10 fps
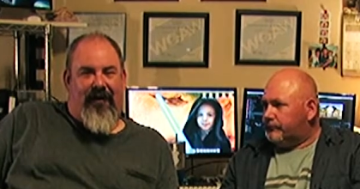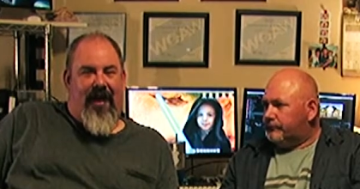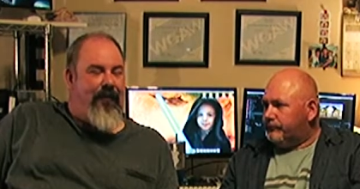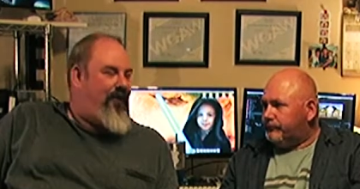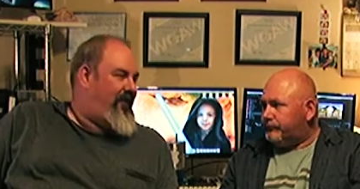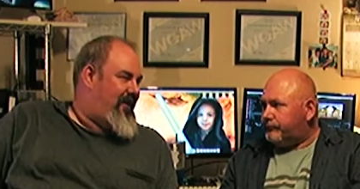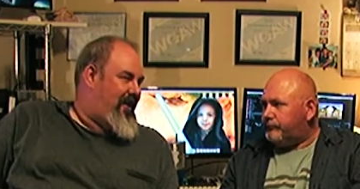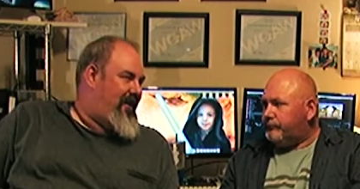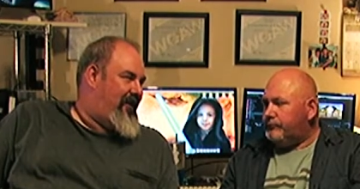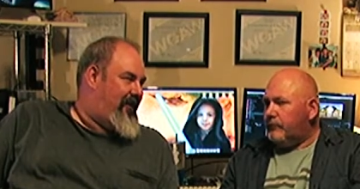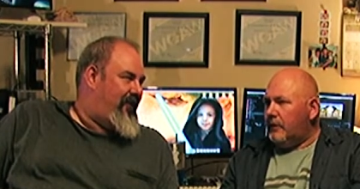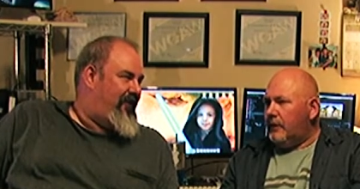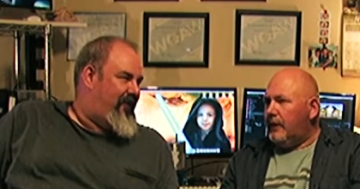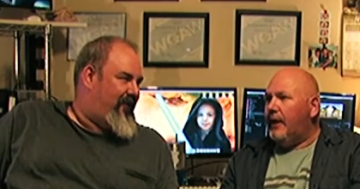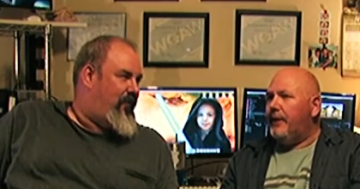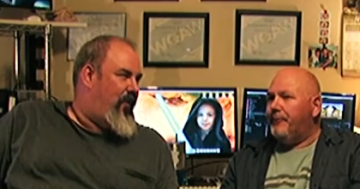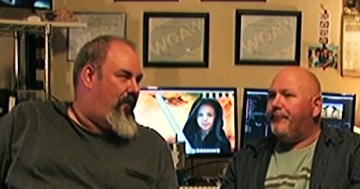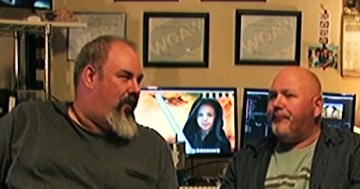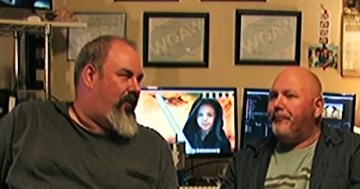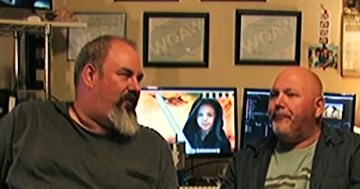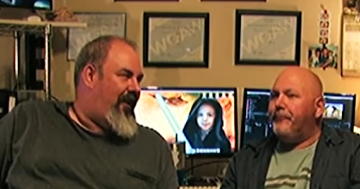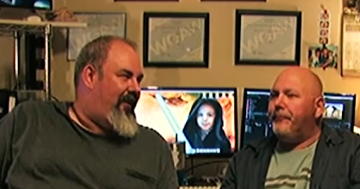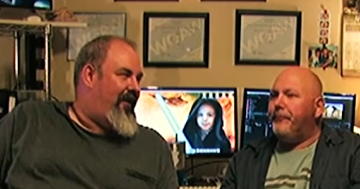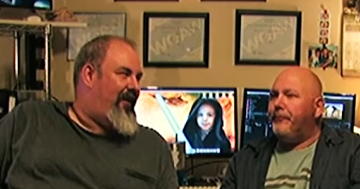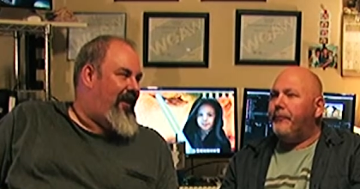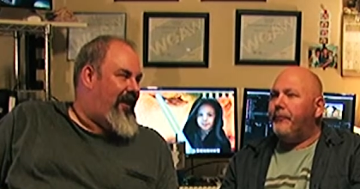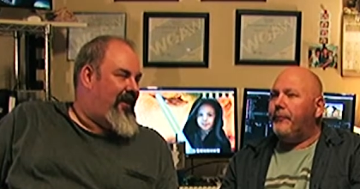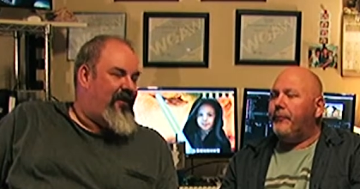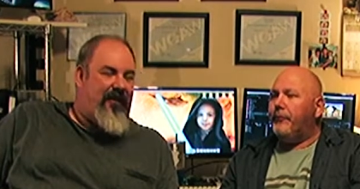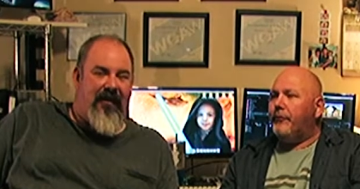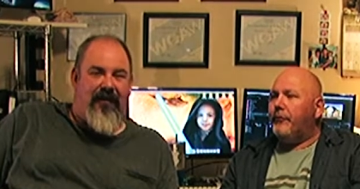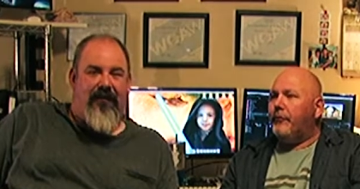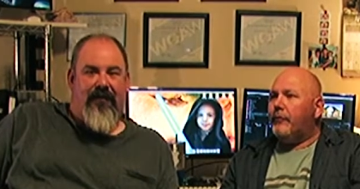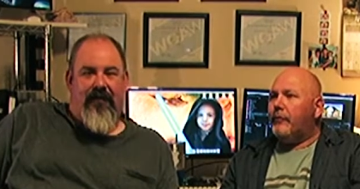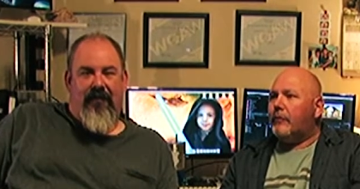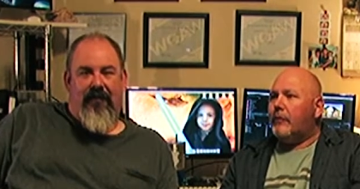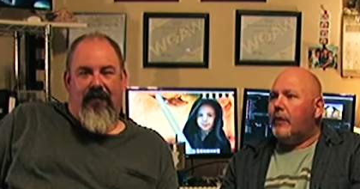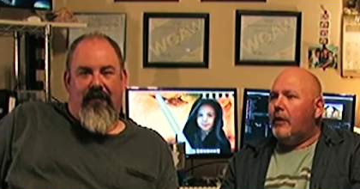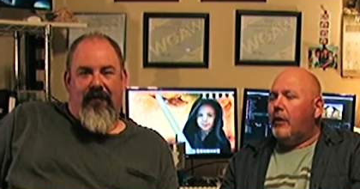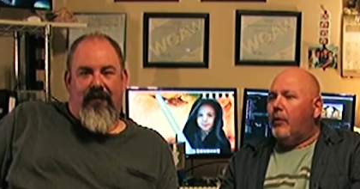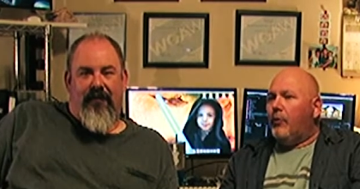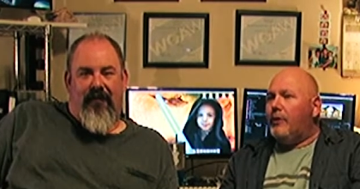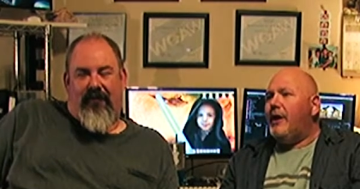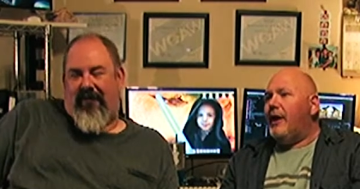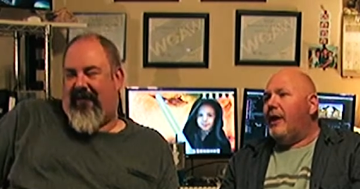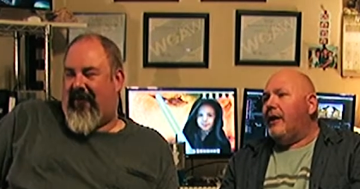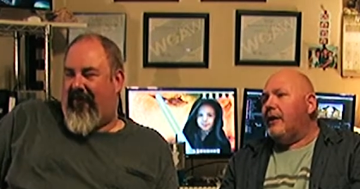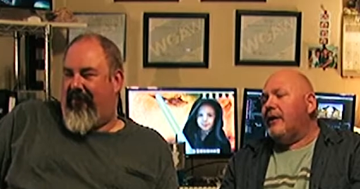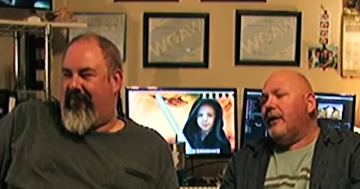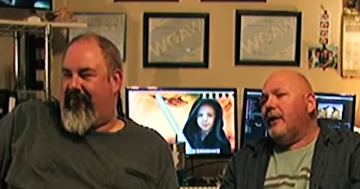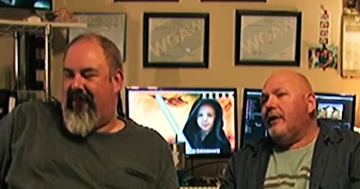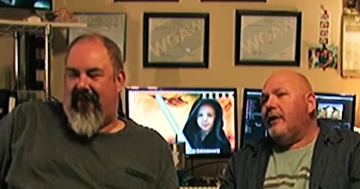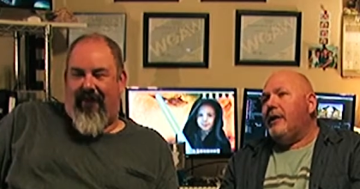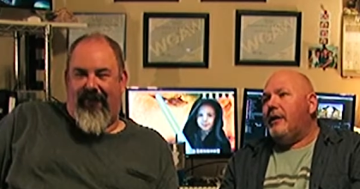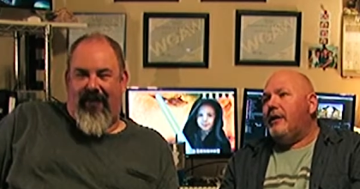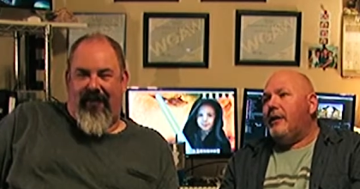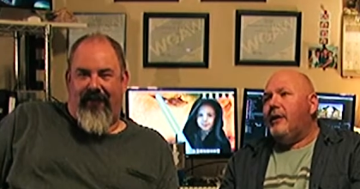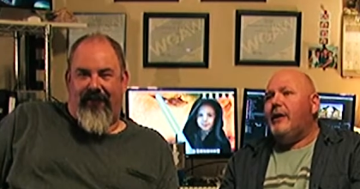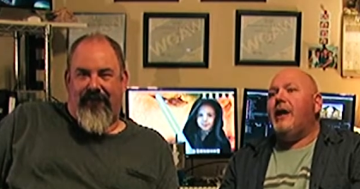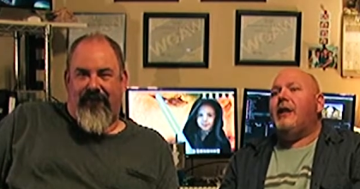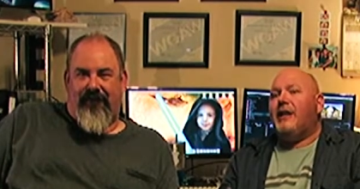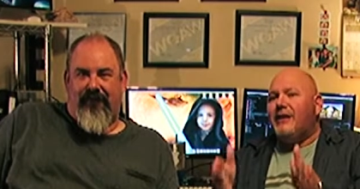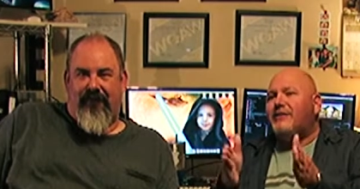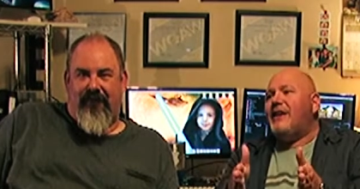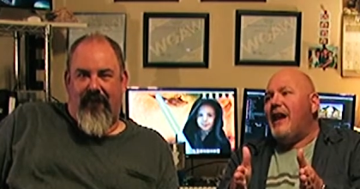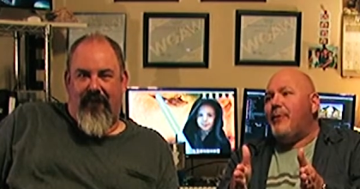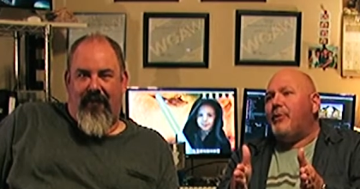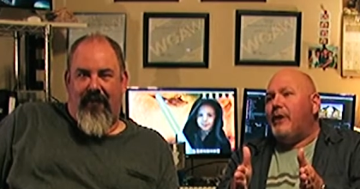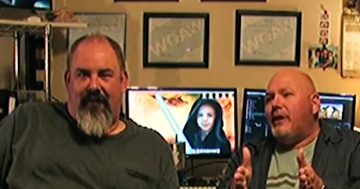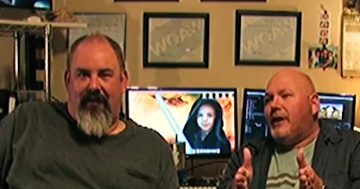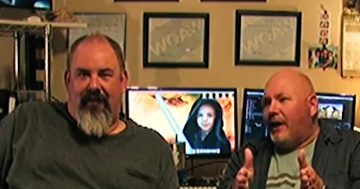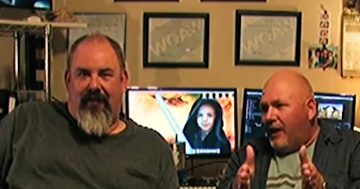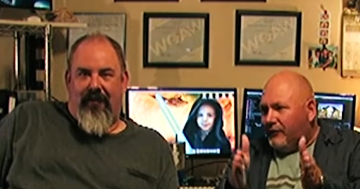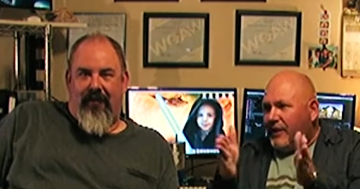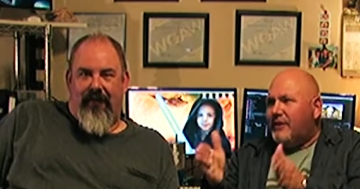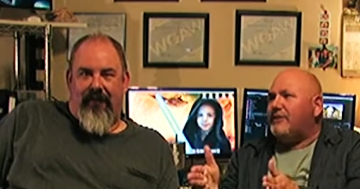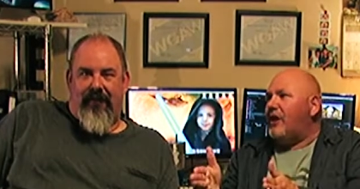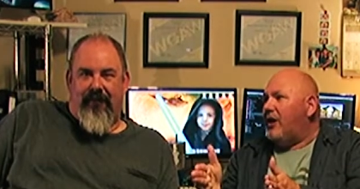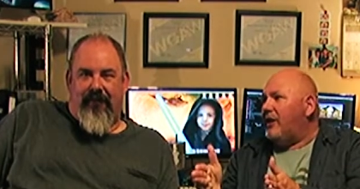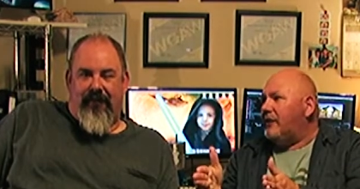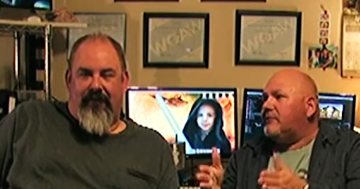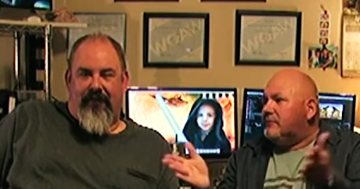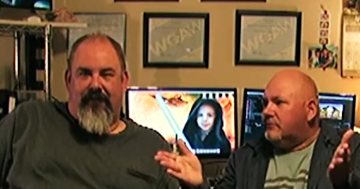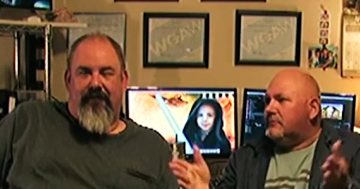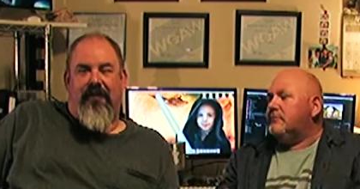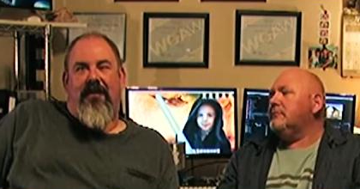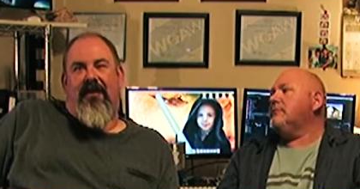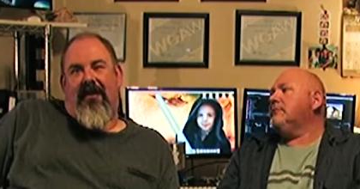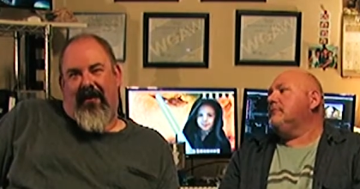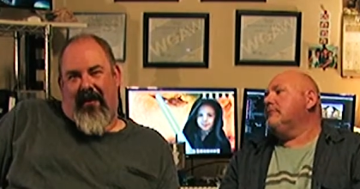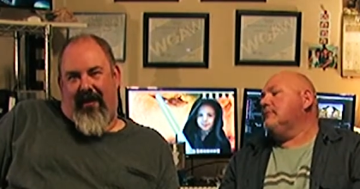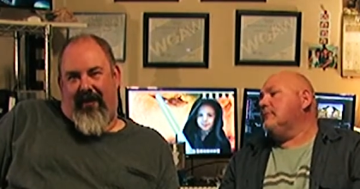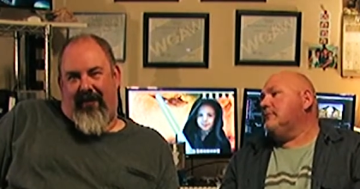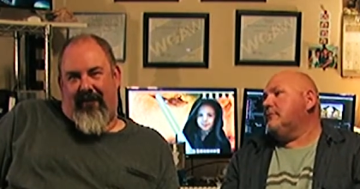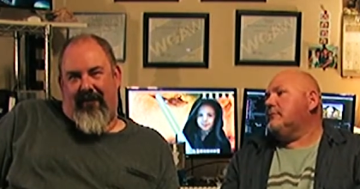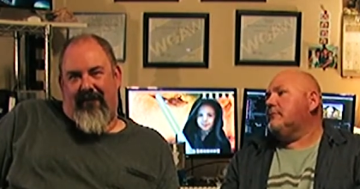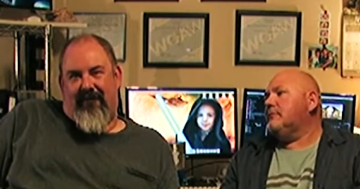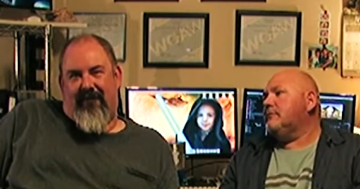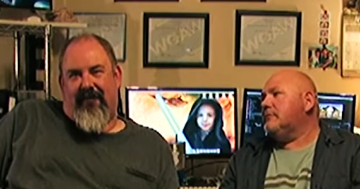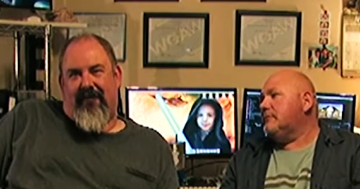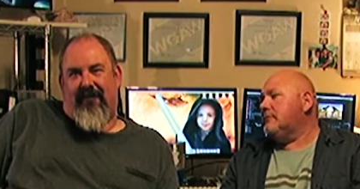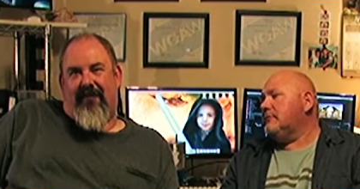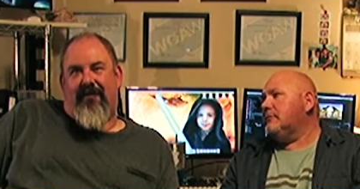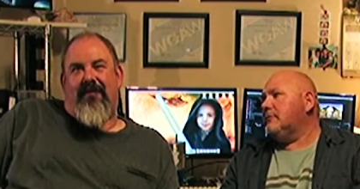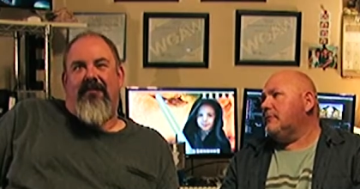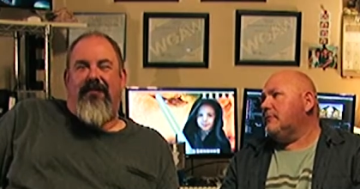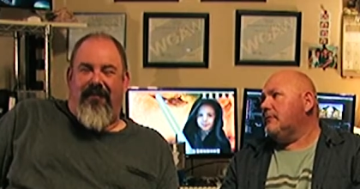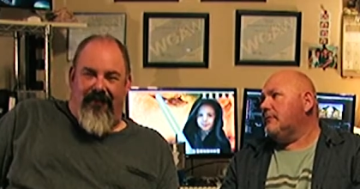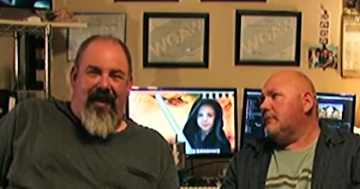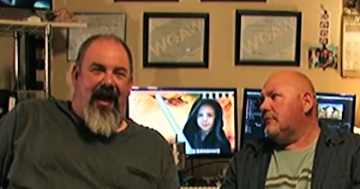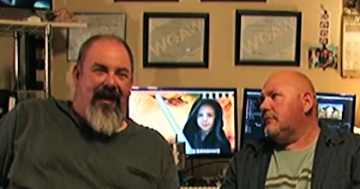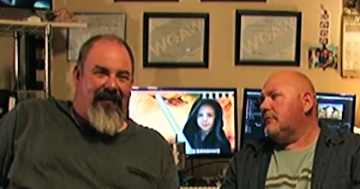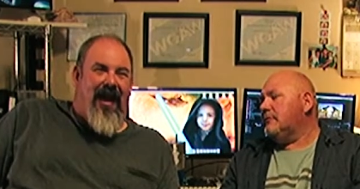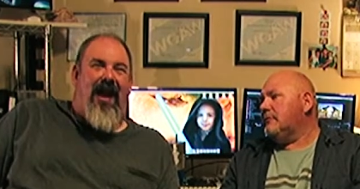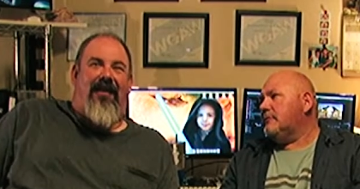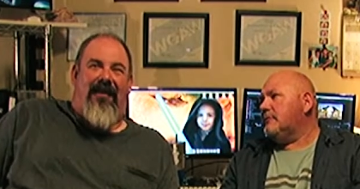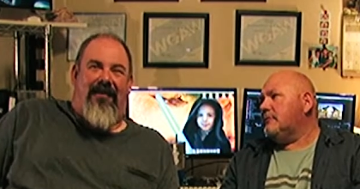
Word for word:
Speaker 1: Cowboys need is yeah. just one more solid link in the chain. Well, yeah, that's all. That's all I'm saying. Yeah,
Speaker 2: less gambling, and I'll take solid.
Speaker 1: Yeah. Yeah, exactly.